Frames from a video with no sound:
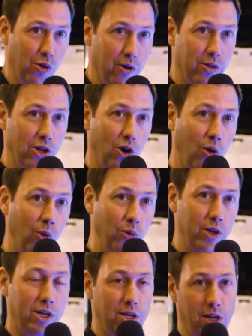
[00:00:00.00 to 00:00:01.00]
They're the
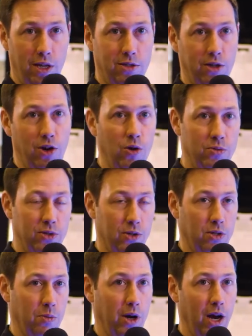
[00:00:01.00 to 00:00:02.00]
only connected home
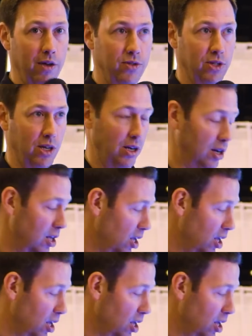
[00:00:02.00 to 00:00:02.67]
system that I've seen